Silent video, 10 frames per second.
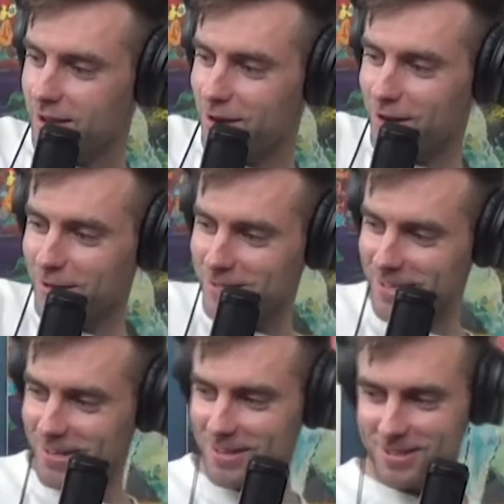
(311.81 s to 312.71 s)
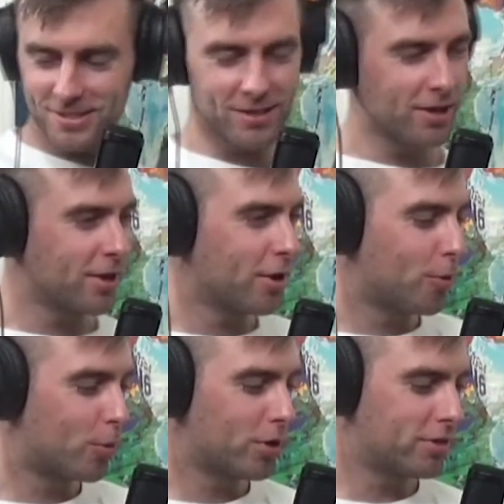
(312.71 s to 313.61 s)
Oh yeah, I was thinking of this.
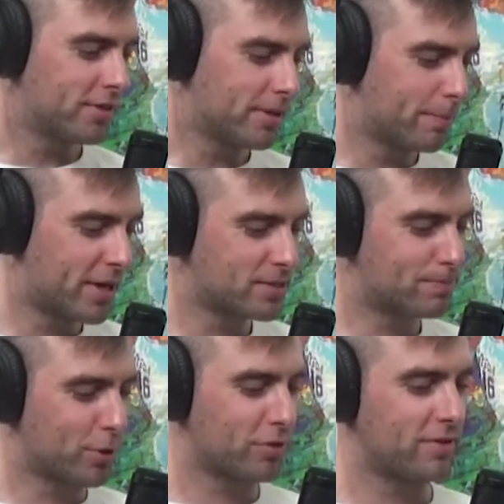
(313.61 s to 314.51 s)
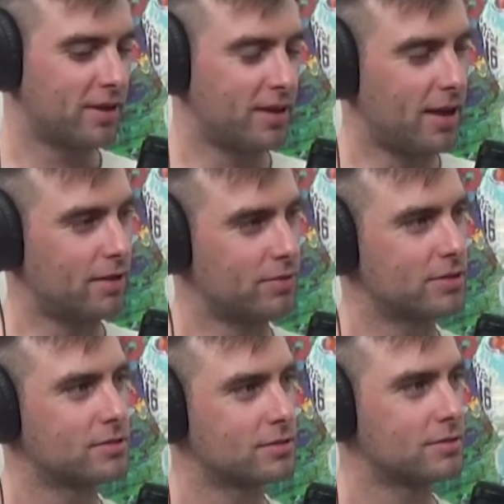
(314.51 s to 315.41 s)
What do you think the best birthday to have
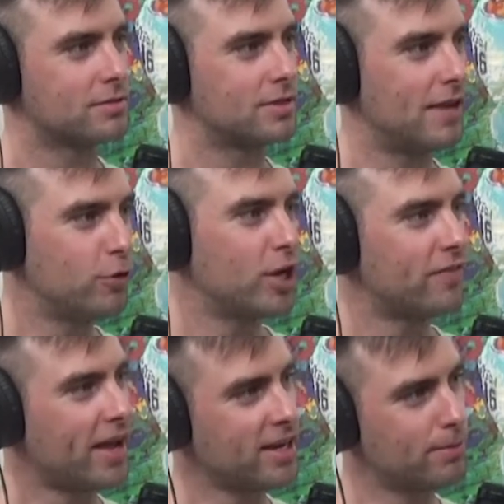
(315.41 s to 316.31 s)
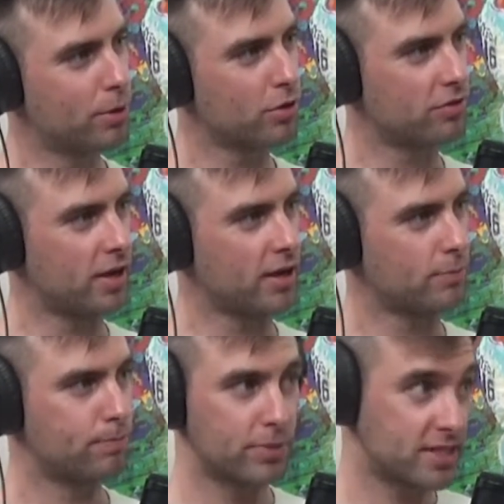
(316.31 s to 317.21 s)
is? If you could have any birthday
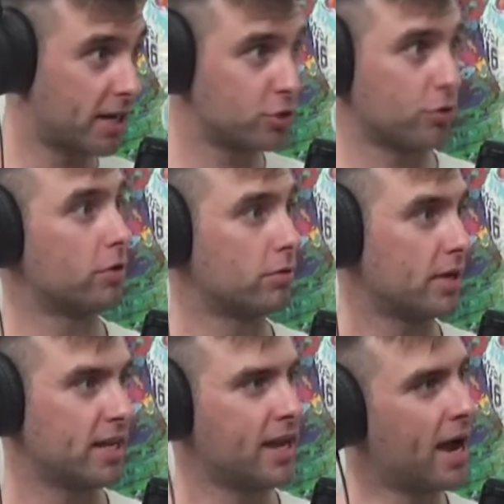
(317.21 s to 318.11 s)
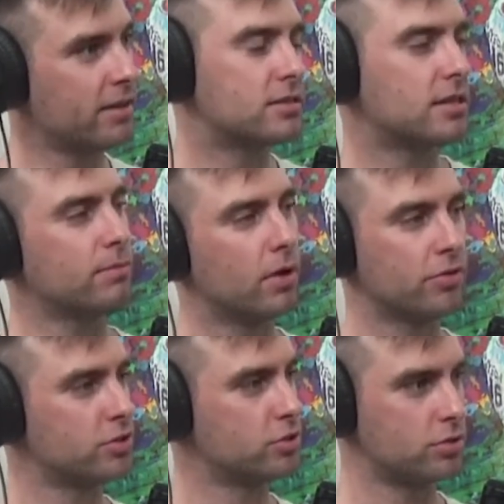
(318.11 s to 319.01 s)
besides your own and not in the same month
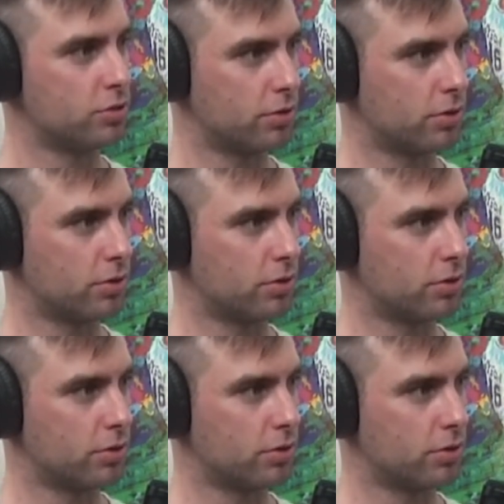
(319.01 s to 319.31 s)
as your